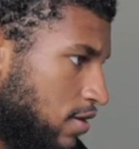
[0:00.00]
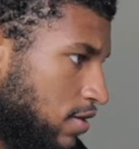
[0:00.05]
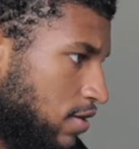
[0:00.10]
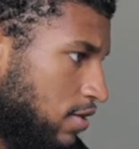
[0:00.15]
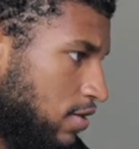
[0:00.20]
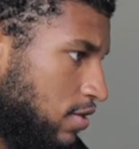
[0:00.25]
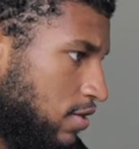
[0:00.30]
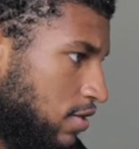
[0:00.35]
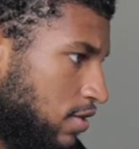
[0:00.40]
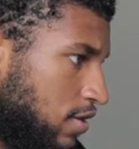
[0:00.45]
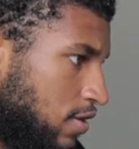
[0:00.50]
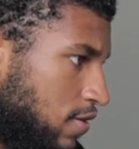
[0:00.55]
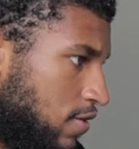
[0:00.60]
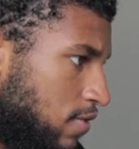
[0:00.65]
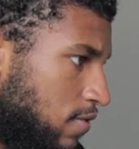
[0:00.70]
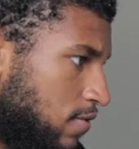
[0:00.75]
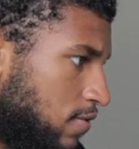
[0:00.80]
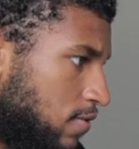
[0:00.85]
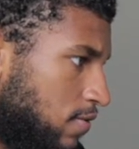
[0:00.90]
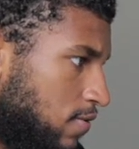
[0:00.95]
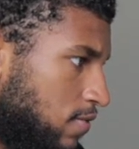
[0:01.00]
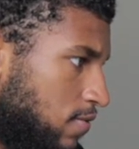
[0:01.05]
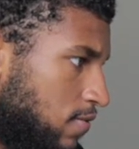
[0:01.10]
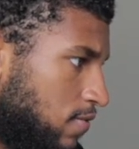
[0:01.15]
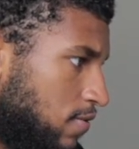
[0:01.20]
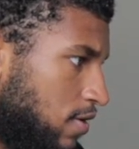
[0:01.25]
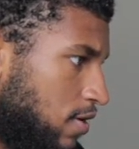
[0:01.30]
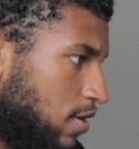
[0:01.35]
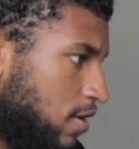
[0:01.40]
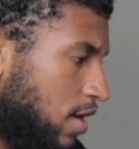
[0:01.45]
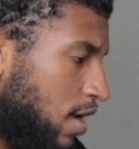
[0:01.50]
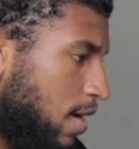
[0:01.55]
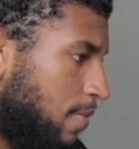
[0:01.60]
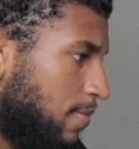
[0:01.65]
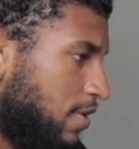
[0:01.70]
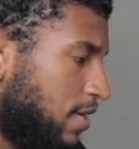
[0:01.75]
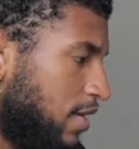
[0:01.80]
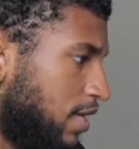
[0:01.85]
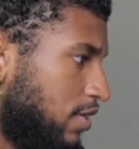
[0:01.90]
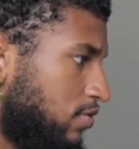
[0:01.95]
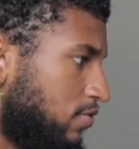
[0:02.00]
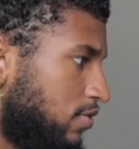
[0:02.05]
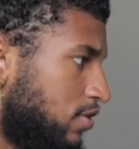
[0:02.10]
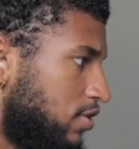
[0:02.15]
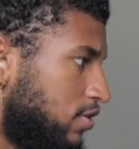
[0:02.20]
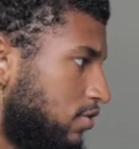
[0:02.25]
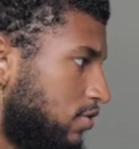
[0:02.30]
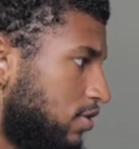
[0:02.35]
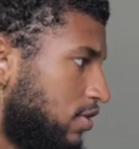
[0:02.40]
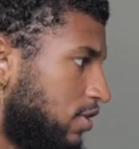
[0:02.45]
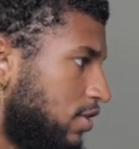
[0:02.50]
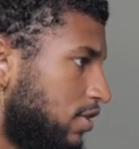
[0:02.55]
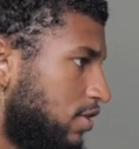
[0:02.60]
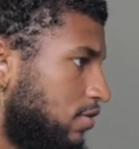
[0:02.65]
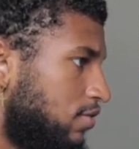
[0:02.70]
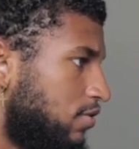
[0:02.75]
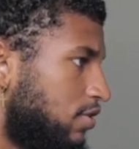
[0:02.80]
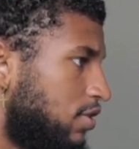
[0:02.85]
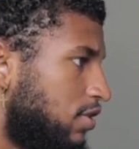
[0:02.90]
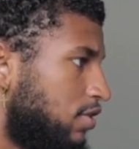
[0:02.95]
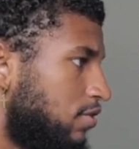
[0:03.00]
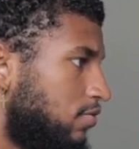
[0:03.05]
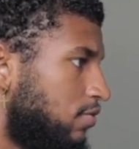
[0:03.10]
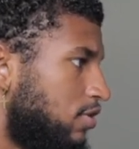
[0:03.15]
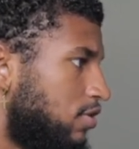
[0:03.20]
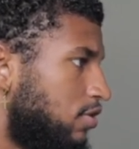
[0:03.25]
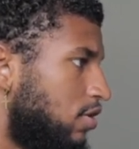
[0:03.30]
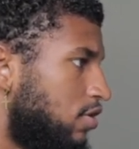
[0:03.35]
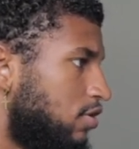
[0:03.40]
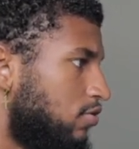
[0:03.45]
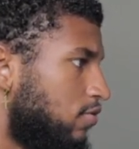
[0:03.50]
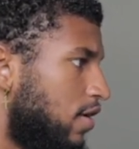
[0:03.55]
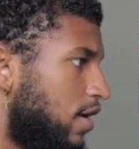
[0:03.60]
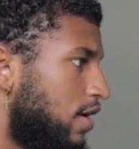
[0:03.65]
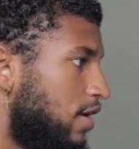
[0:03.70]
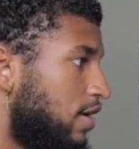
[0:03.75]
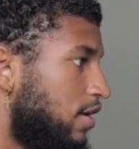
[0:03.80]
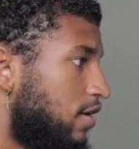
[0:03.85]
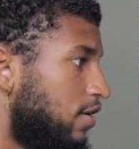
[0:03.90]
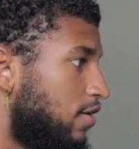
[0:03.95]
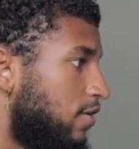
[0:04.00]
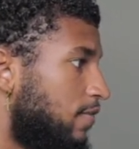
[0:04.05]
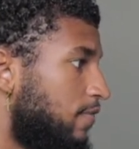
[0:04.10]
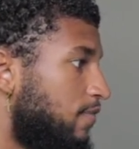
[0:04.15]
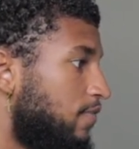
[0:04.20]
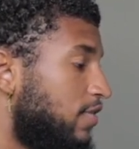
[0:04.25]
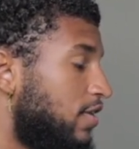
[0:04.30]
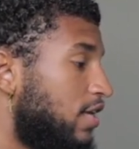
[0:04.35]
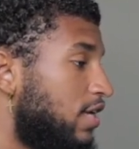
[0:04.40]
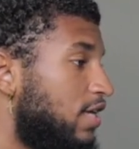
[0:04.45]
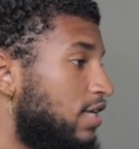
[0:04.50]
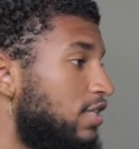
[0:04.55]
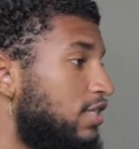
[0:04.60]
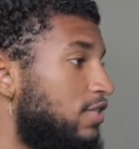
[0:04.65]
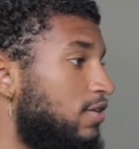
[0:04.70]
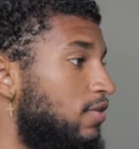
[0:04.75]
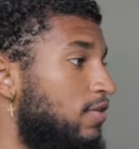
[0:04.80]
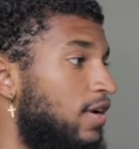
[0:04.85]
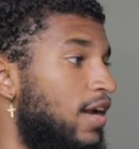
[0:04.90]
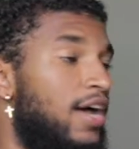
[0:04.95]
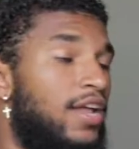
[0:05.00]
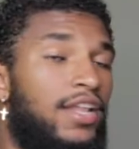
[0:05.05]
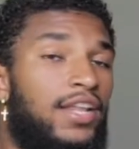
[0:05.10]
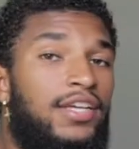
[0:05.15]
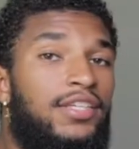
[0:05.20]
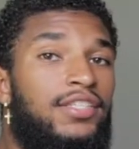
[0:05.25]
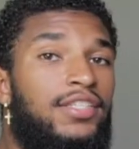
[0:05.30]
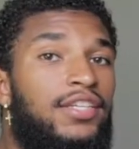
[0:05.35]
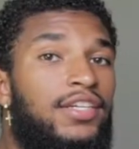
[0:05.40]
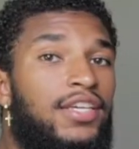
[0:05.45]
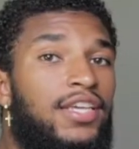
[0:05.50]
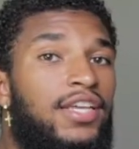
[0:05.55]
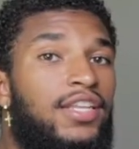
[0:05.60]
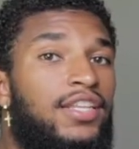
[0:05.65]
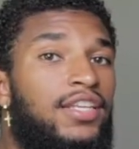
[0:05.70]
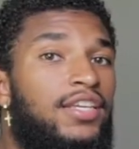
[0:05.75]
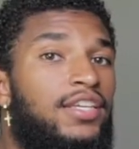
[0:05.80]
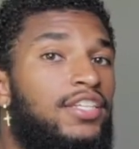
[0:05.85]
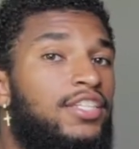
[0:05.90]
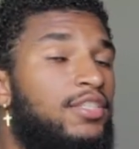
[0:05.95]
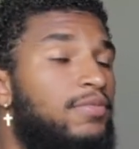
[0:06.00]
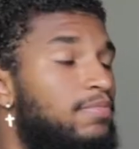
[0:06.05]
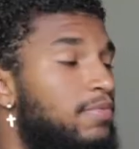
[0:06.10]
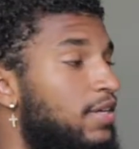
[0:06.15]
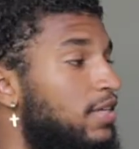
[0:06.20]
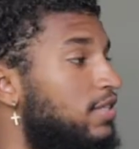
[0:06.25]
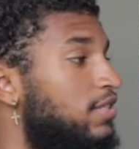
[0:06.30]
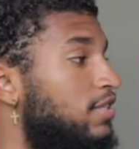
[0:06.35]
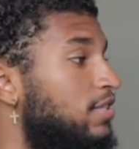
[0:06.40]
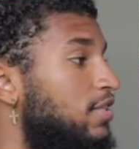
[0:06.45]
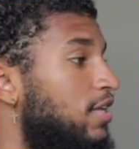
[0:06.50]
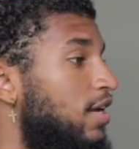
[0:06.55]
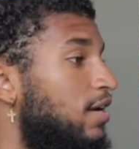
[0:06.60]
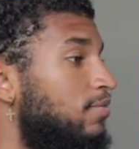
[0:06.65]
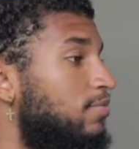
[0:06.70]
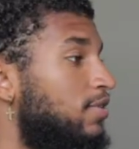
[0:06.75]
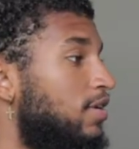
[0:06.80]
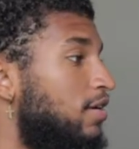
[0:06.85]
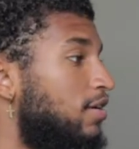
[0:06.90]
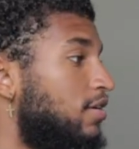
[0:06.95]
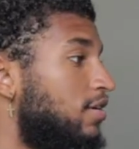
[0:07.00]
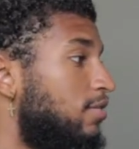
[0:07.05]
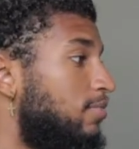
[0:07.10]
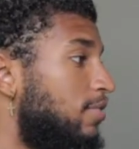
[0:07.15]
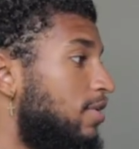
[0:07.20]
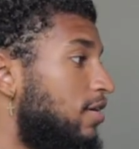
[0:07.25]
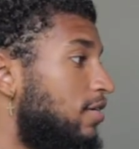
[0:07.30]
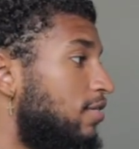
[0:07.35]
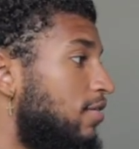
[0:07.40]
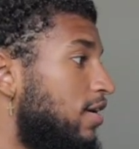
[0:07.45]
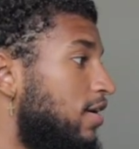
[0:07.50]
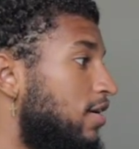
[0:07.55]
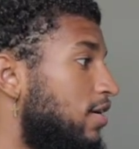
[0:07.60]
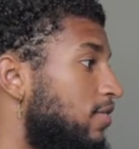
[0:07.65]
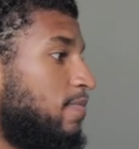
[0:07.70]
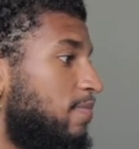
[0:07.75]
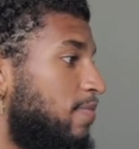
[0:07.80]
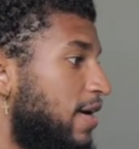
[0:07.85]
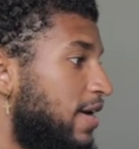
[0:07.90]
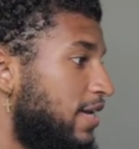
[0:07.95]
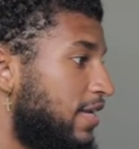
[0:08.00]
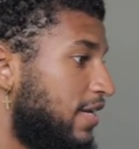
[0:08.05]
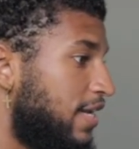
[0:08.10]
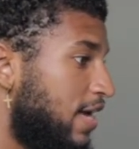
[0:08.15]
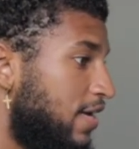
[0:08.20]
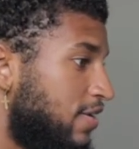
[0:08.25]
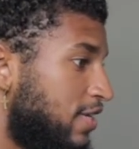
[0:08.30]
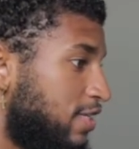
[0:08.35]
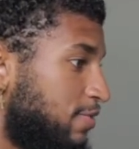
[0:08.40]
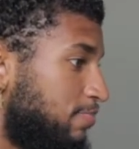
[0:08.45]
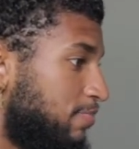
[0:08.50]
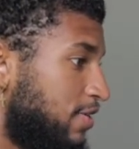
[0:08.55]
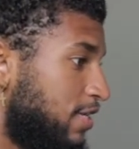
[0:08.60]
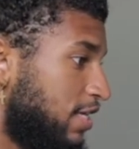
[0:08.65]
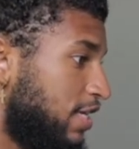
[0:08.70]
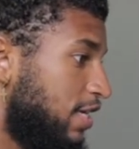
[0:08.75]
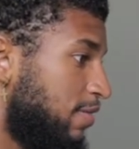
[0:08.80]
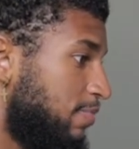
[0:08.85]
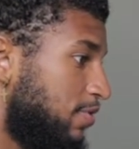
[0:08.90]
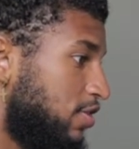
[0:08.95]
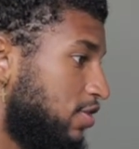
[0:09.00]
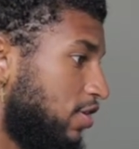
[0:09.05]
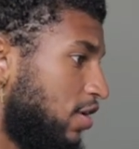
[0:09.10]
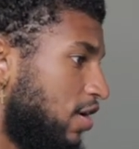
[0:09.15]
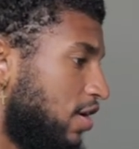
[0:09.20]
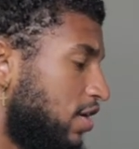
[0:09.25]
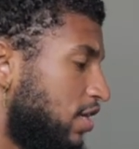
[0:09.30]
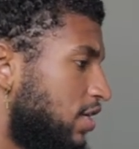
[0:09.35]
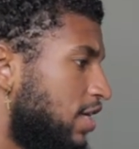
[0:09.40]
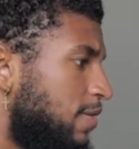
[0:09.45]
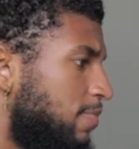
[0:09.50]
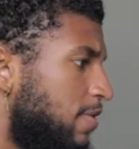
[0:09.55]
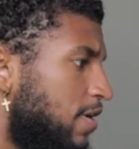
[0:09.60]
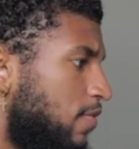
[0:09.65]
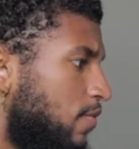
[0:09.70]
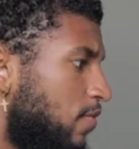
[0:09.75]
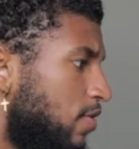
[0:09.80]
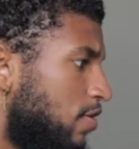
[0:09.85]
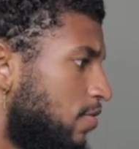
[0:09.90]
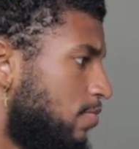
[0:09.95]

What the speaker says: so, I mean, that's what you see. You see the results right here. So now let's look at the expenses that I'm talking about, right? Breaking down this bookkeeping chart, keeping it real